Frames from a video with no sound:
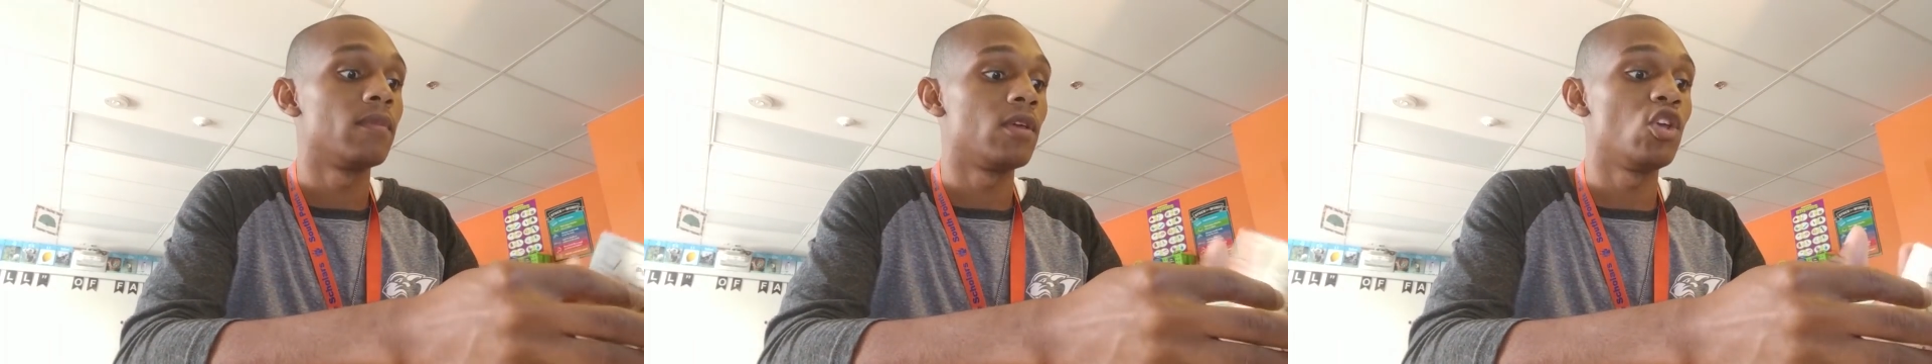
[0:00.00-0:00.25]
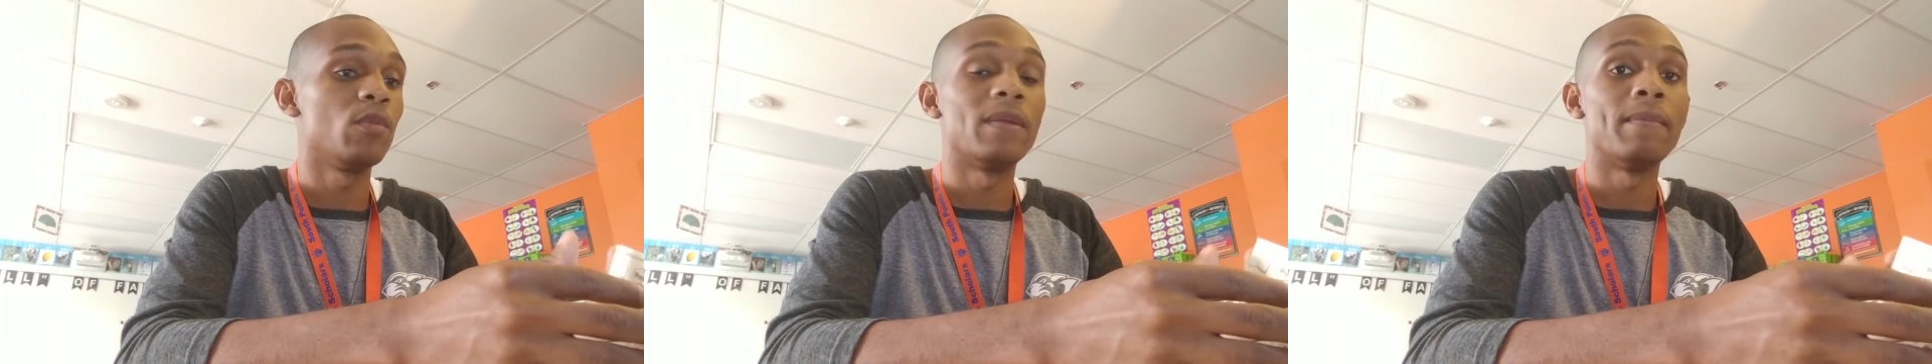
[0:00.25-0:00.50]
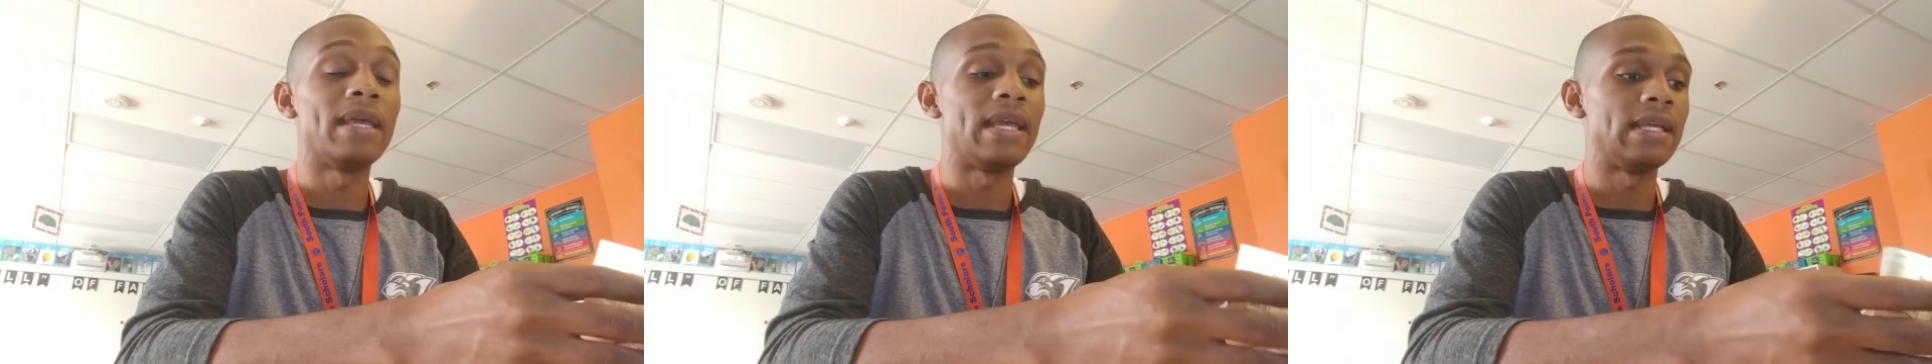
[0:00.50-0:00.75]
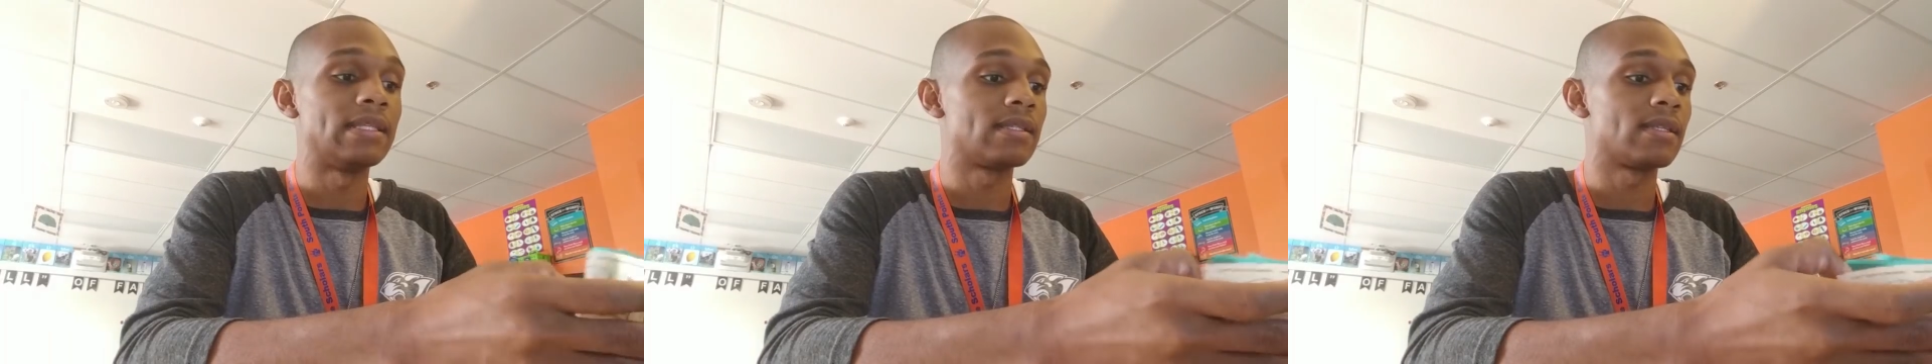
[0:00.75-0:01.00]
human
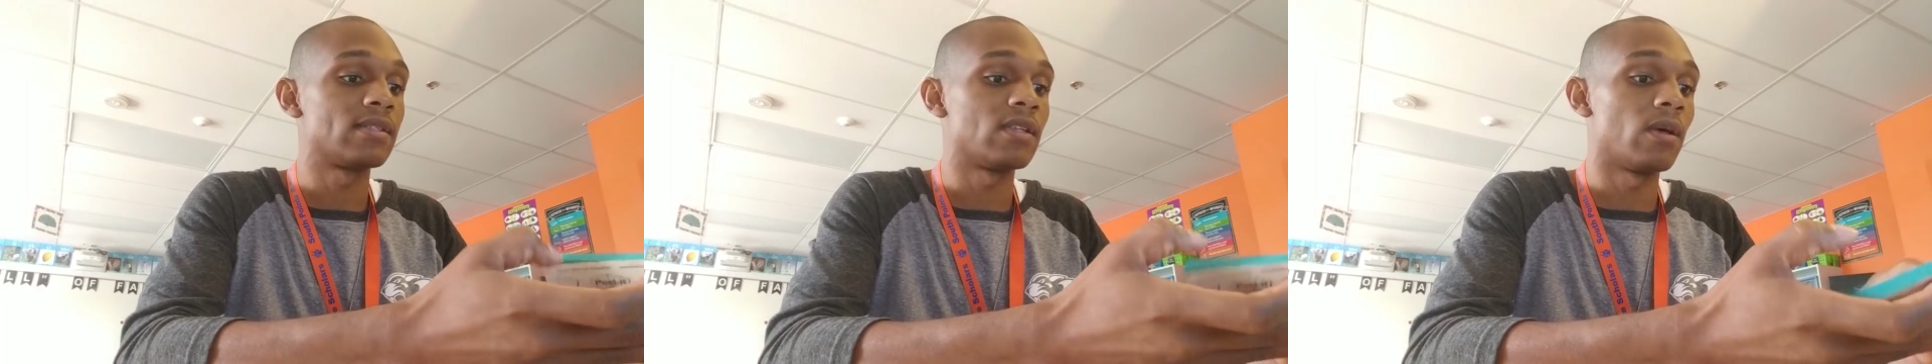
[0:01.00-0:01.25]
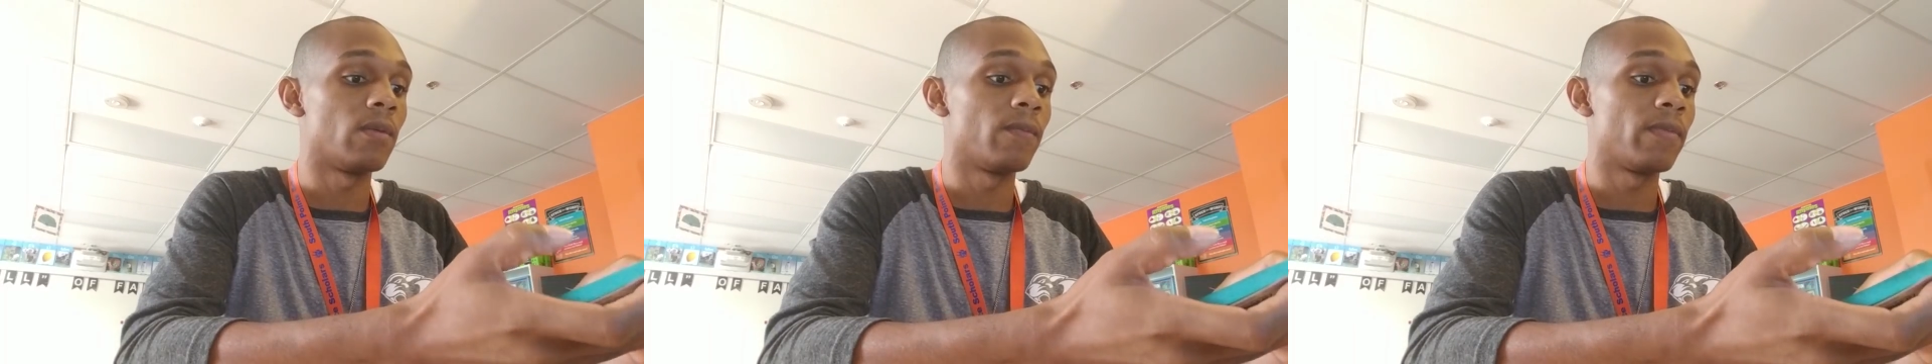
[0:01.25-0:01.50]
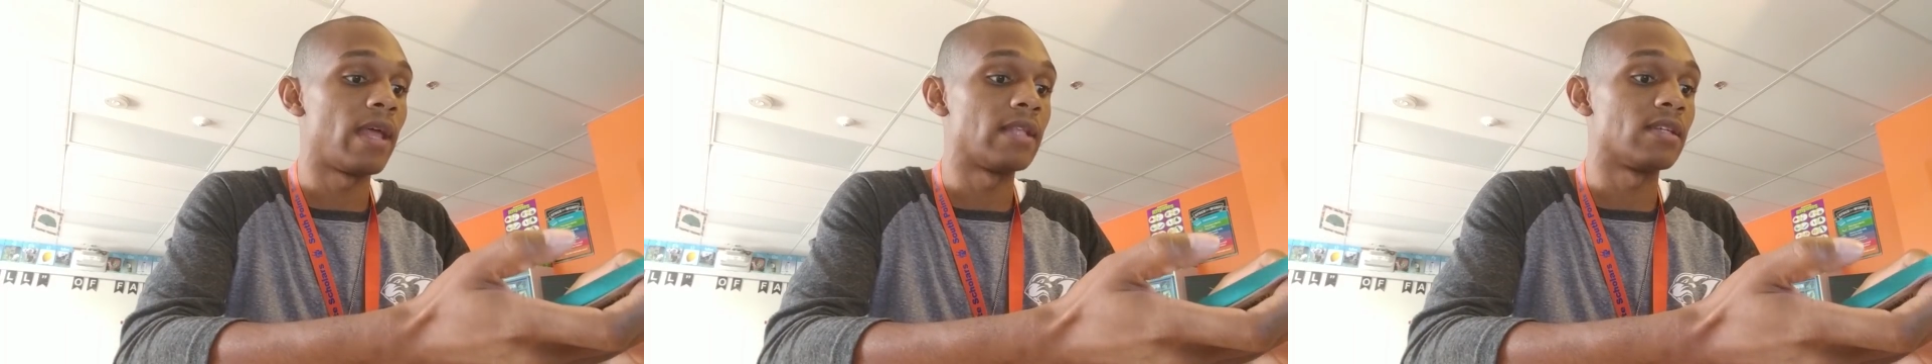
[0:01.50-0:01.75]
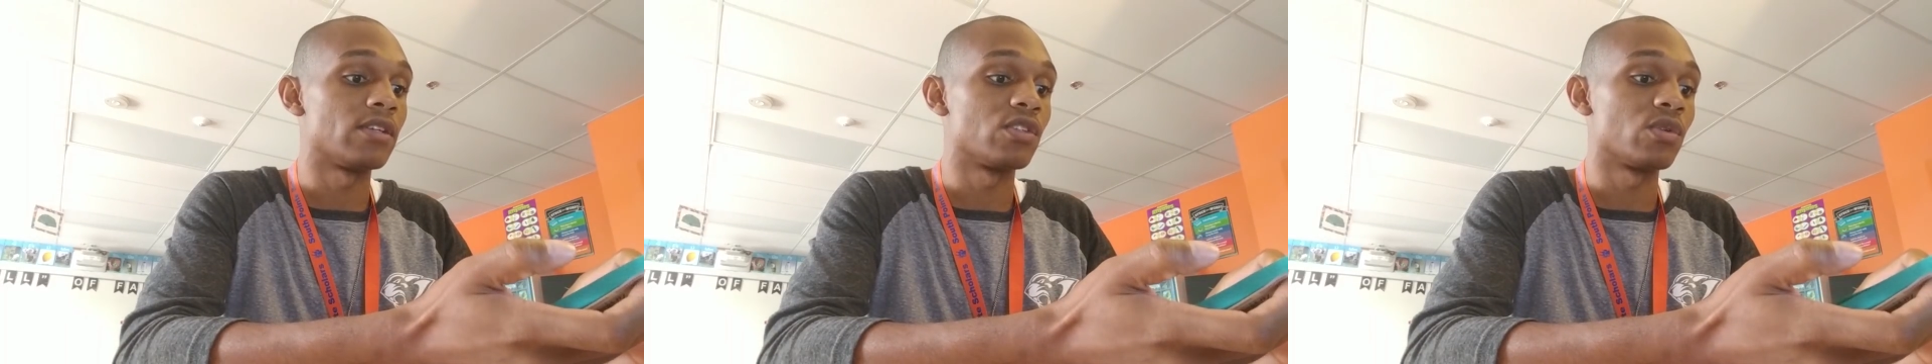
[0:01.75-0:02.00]
beings. So
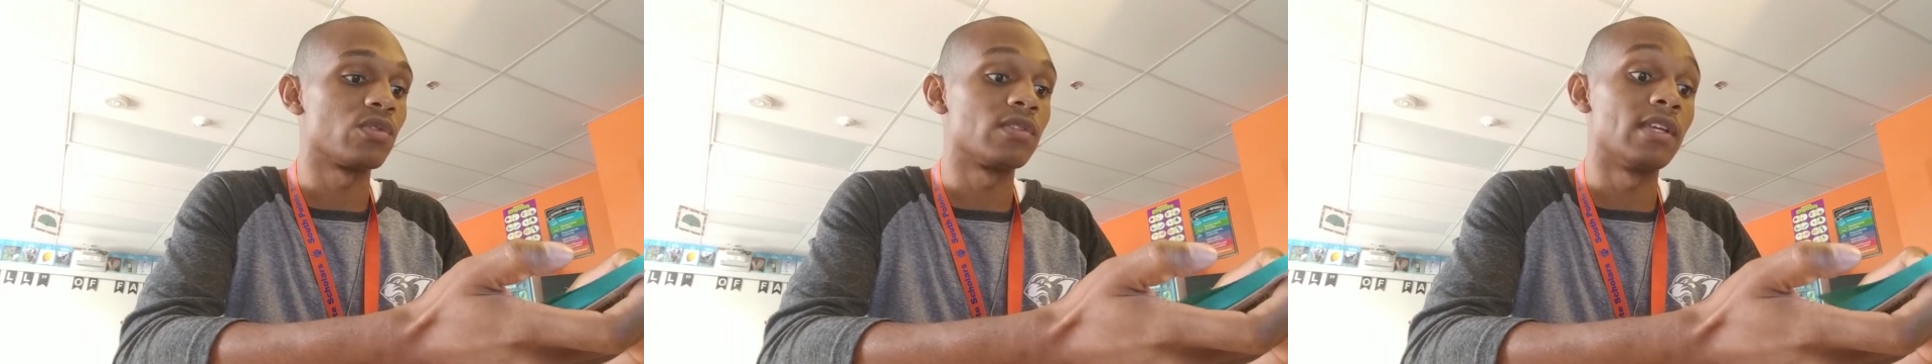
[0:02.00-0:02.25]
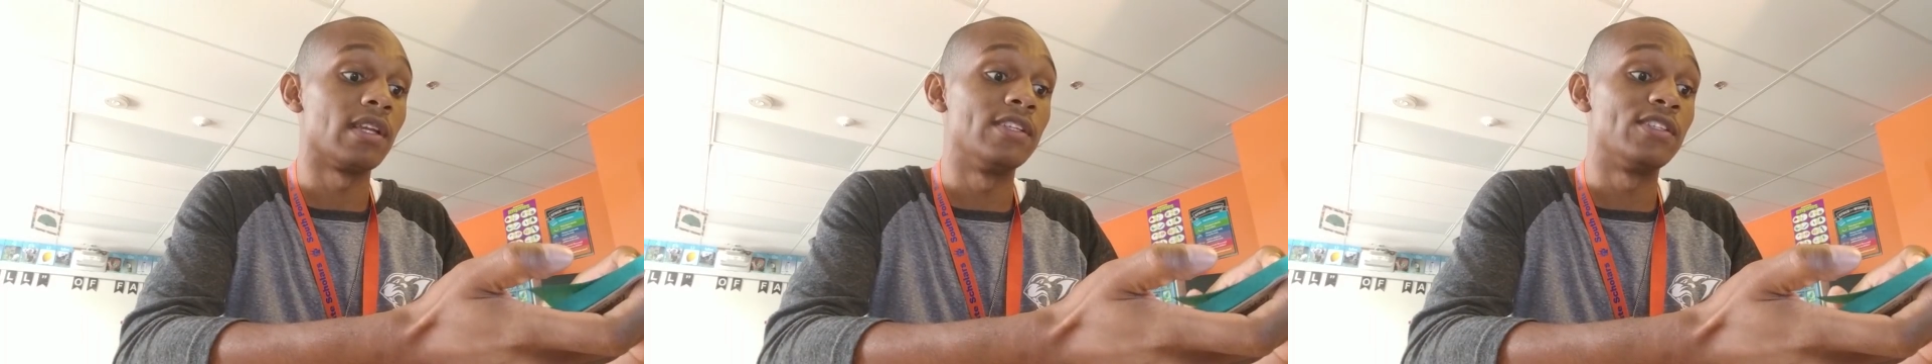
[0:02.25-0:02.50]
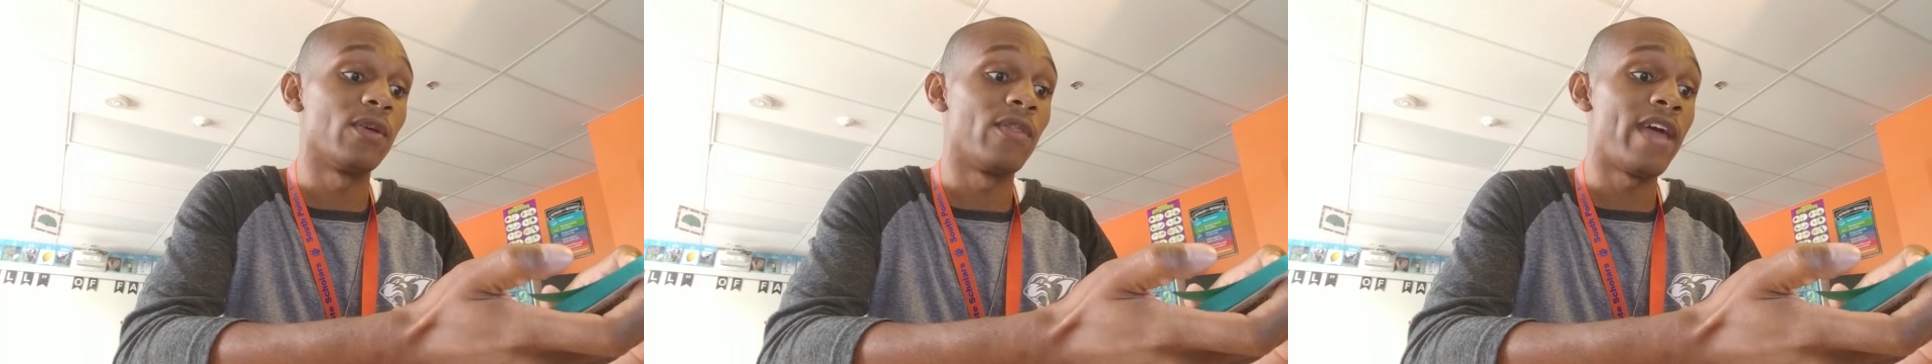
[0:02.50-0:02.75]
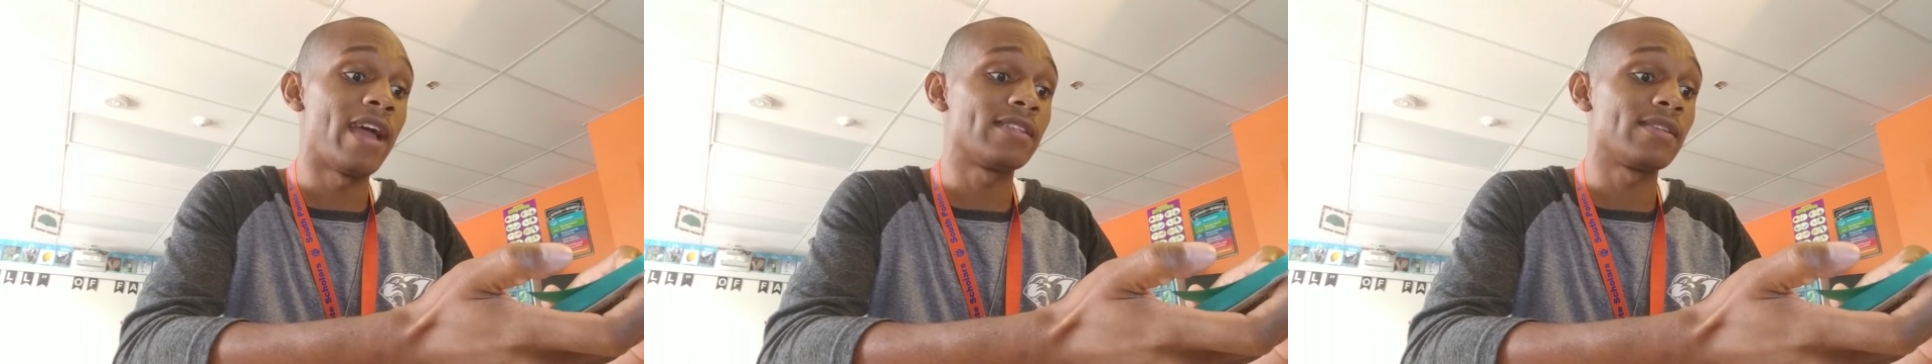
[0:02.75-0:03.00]
that's our social studies. So
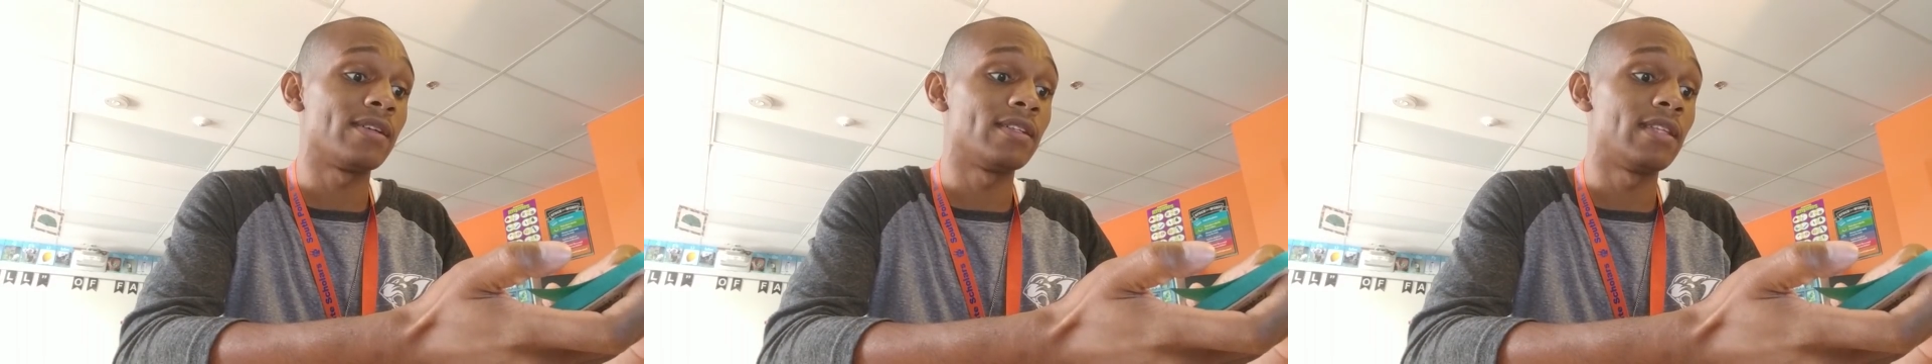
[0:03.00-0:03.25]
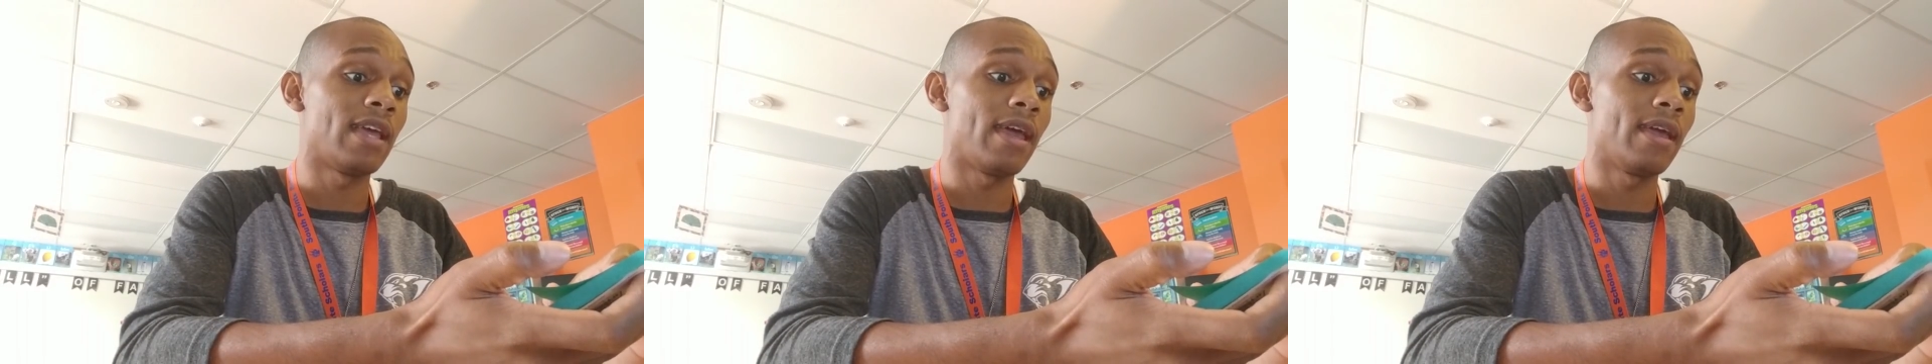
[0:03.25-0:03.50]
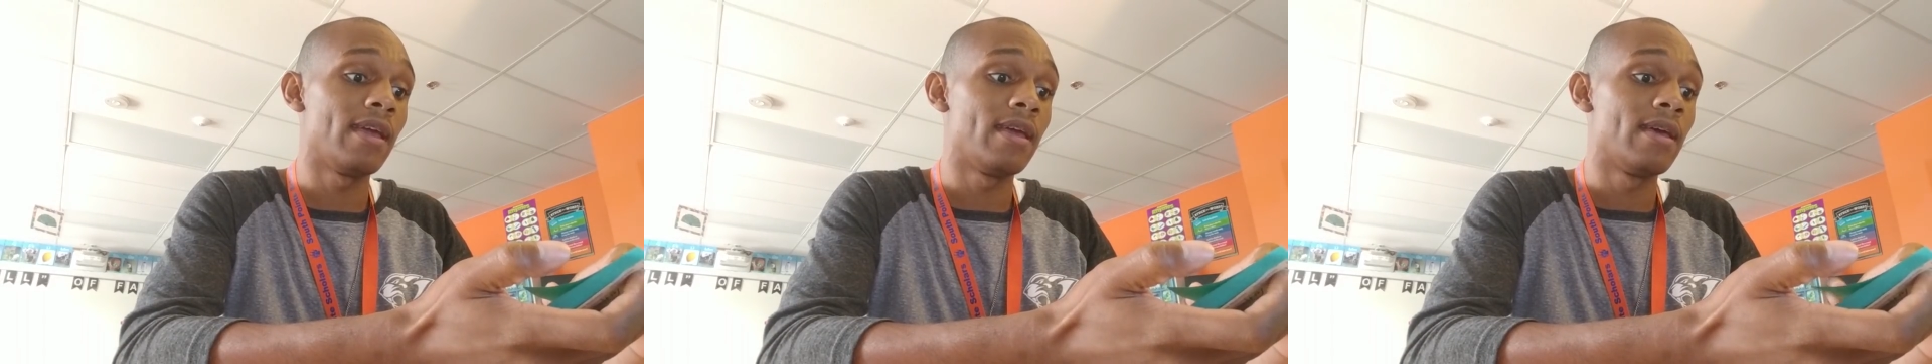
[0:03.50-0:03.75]
that's all day.